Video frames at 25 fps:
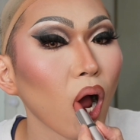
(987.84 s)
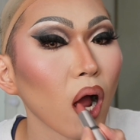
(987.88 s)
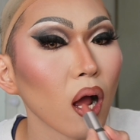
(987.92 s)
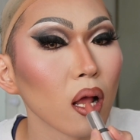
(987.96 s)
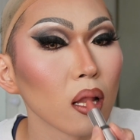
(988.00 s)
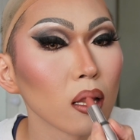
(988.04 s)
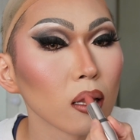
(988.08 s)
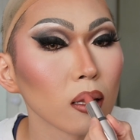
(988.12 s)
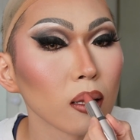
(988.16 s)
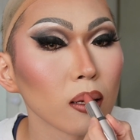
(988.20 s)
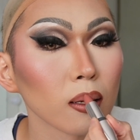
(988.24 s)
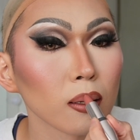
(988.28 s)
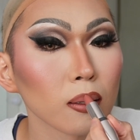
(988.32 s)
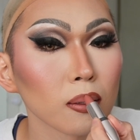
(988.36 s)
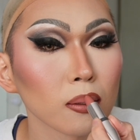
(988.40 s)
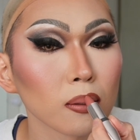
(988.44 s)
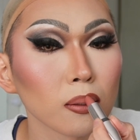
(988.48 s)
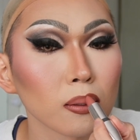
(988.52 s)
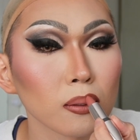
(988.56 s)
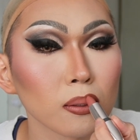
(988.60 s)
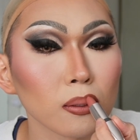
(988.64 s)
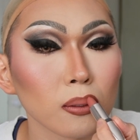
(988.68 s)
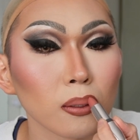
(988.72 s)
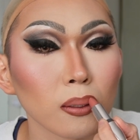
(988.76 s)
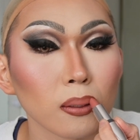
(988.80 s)
I like
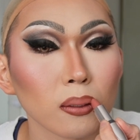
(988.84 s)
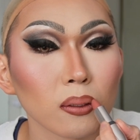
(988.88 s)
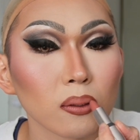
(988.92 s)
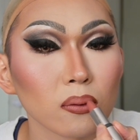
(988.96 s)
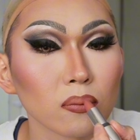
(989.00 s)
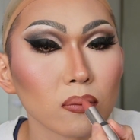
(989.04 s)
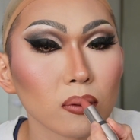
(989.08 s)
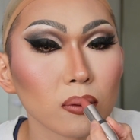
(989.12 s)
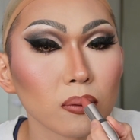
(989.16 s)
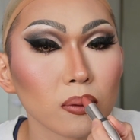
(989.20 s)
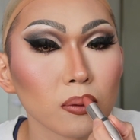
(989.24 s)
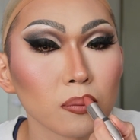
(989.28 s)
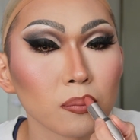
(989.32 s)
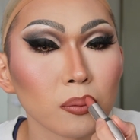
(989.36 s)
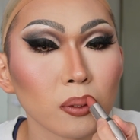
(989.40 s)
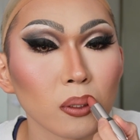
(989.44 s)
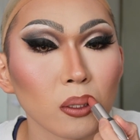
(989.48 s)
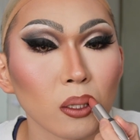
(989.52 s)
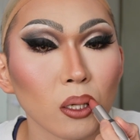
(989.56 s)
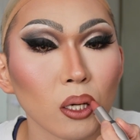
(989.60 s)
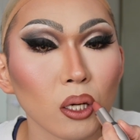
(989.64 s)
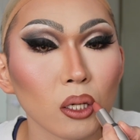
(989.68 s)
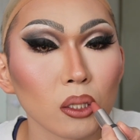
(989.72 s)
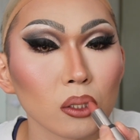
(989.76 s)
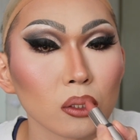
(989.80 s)
this color very
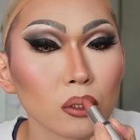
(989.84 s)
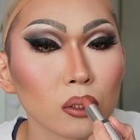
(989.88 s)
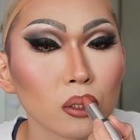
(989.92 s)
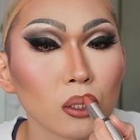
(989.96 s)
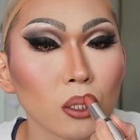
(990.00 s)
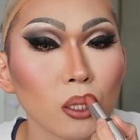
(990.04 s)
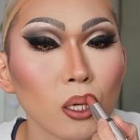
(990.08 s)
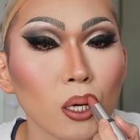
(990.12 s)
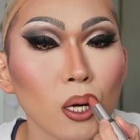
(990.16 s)
much.